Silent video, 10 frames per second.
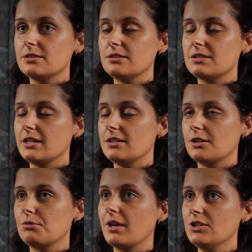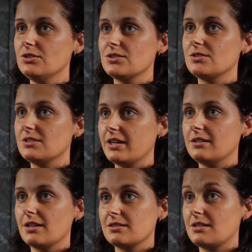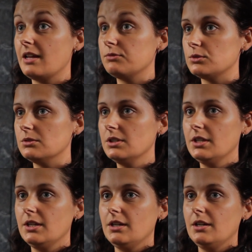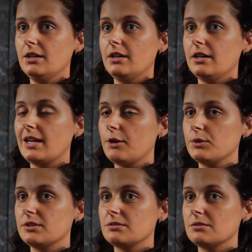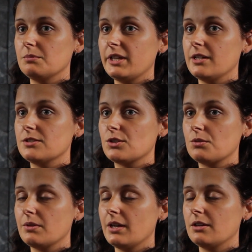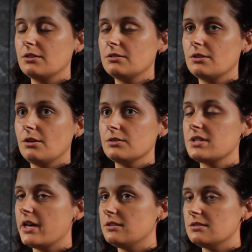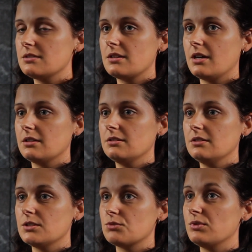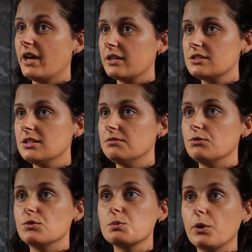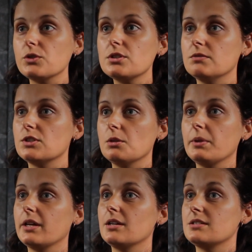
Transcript: to take their creations to that next level, allowing players to create content that is reactive and responsive to the player's